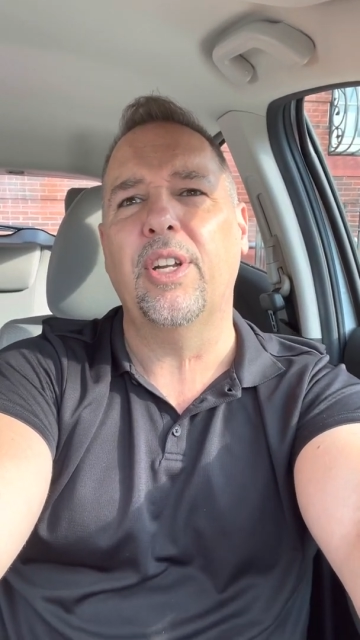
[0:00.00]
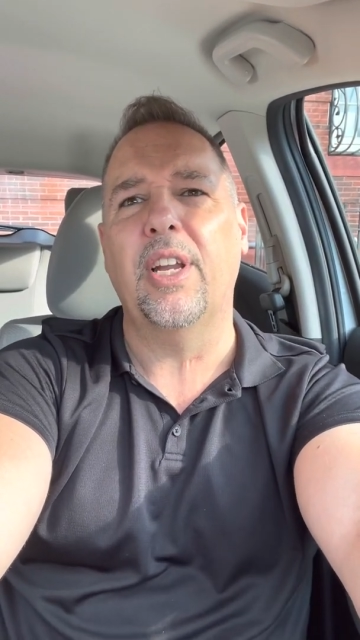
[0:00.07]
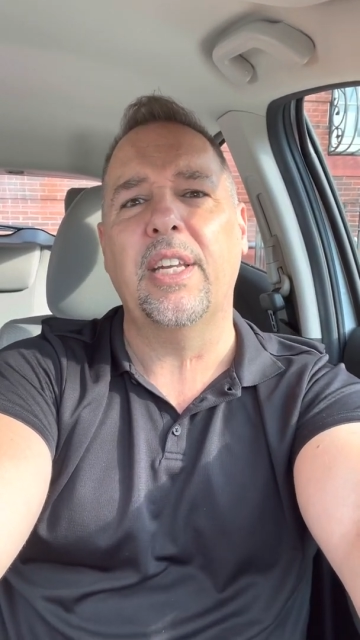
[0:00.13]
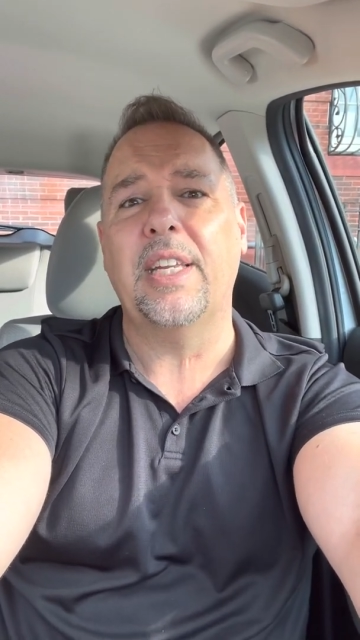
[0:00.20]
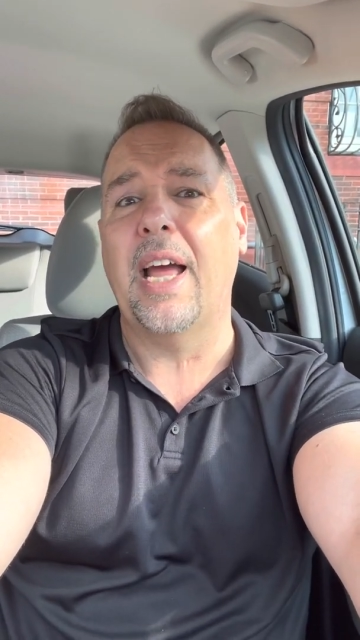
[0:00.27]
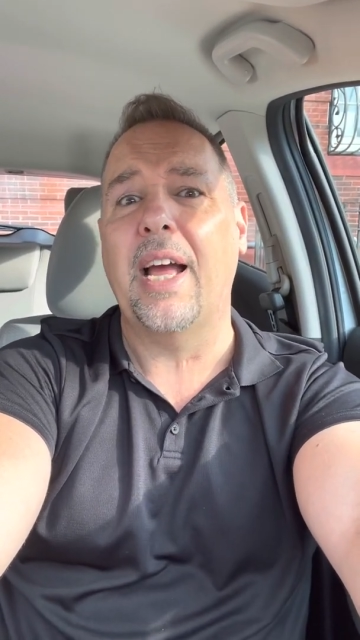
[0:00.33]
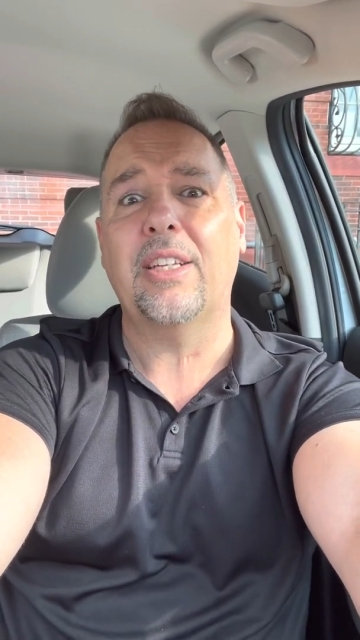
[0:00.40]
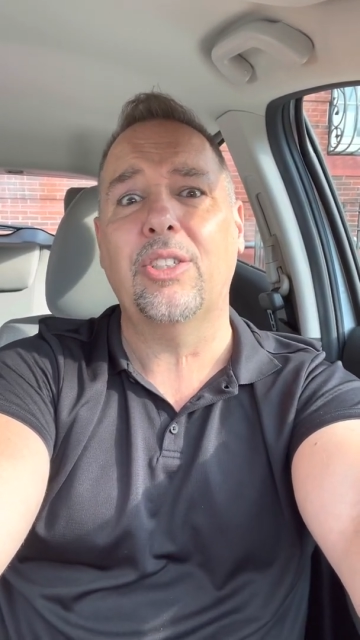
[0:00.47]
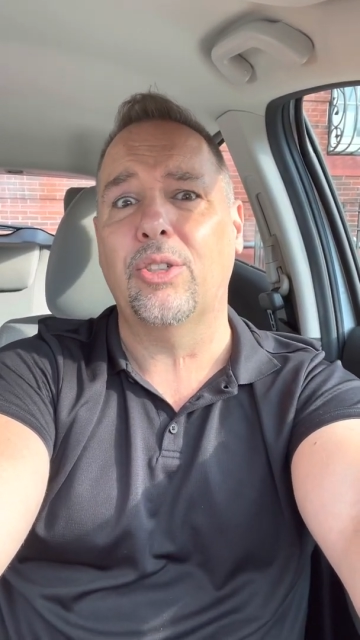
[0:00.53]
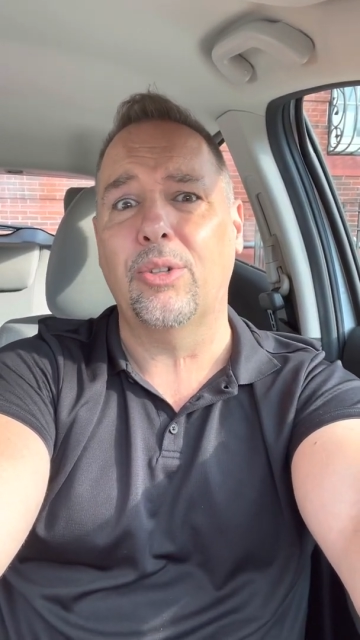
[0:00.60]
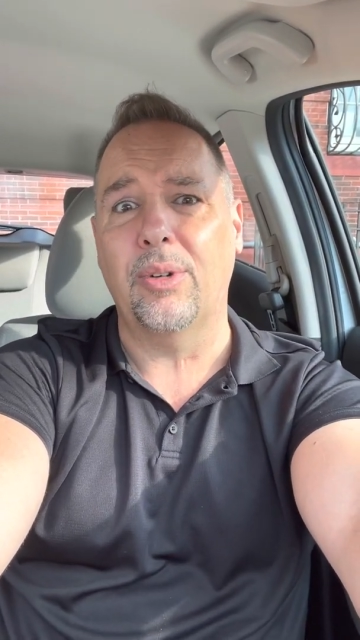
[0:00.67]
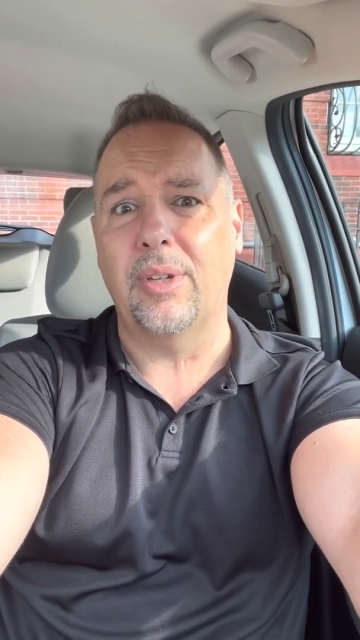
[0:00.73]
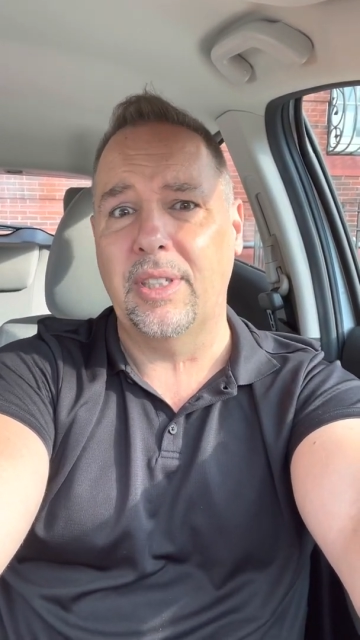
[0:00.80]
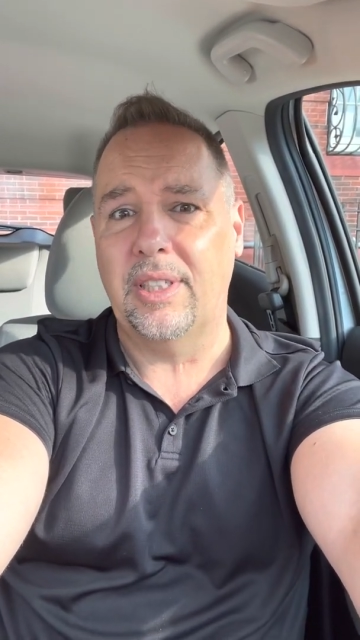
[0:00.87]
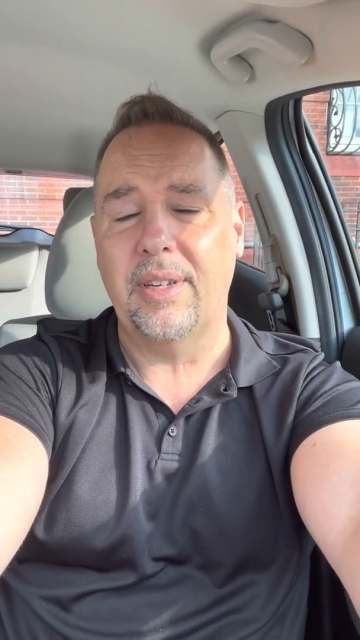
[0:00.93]
and the taxes
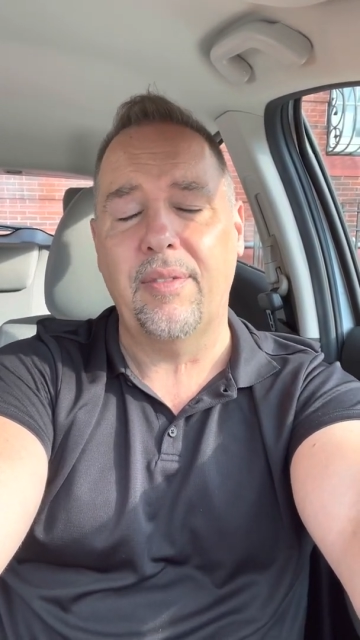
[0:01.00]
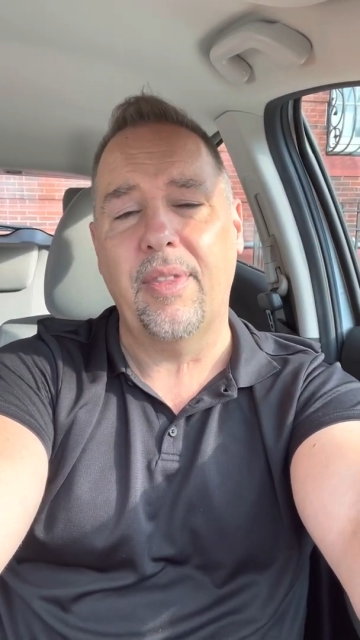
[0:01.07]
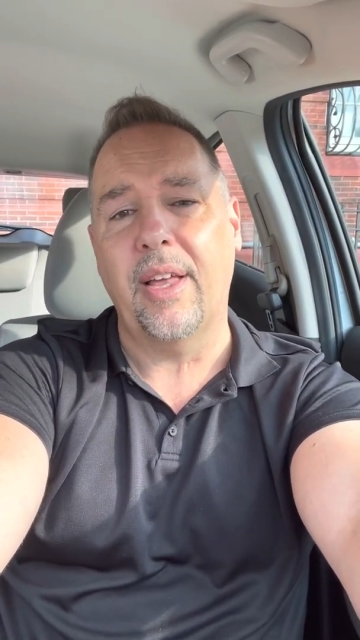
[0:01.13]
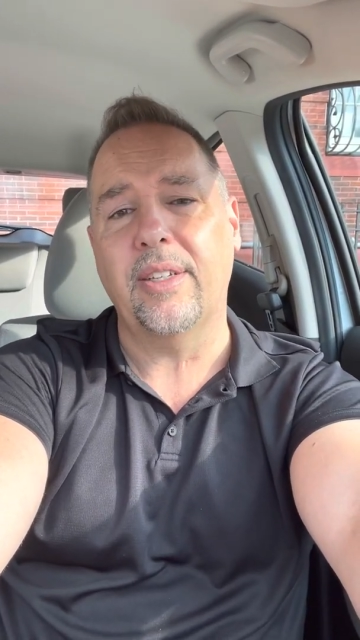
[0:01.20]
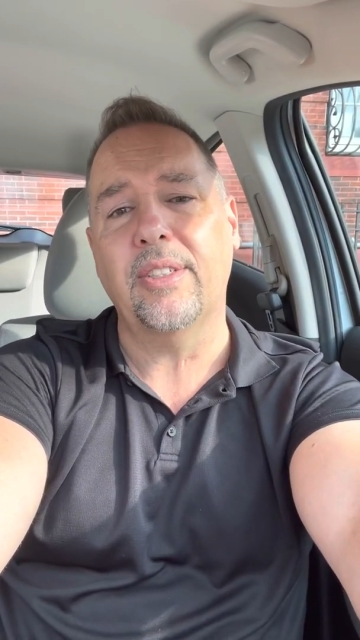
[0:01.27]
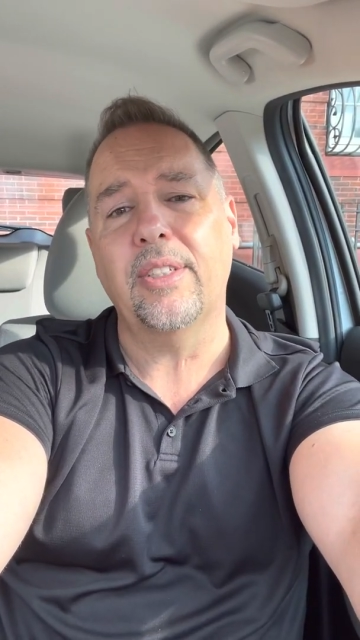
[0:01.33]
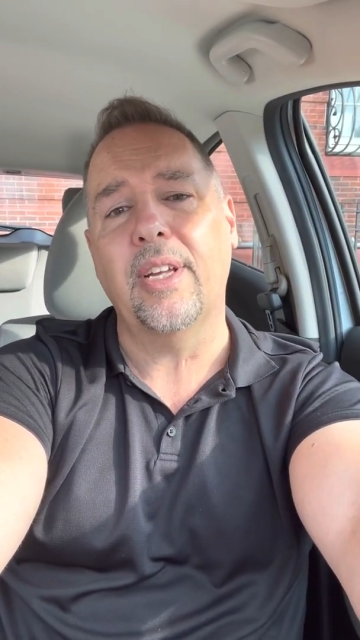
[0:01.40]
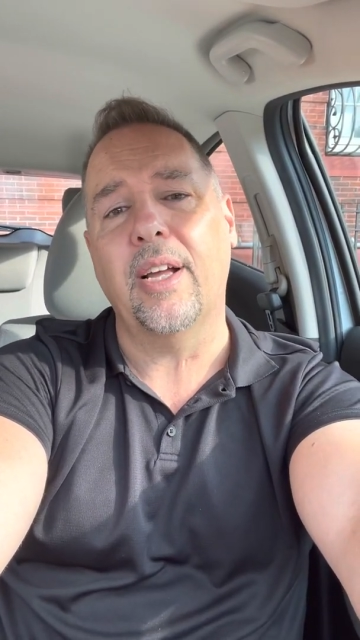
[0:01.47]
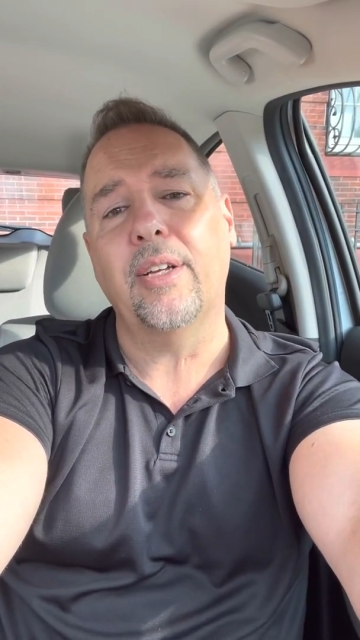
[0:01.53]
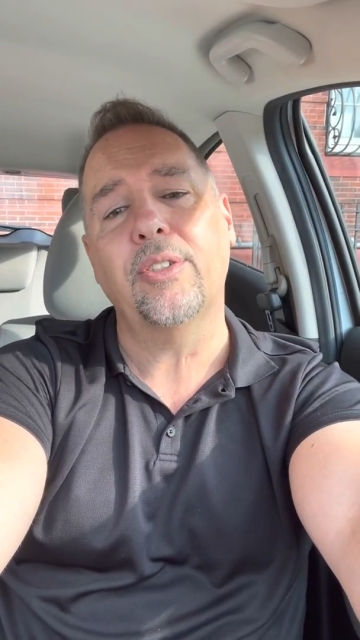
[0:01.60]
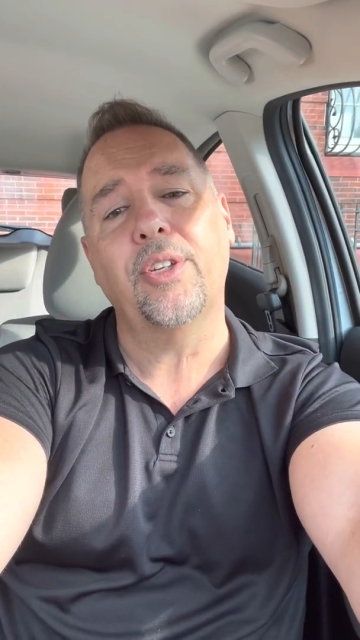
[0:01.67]
are only $7,000 a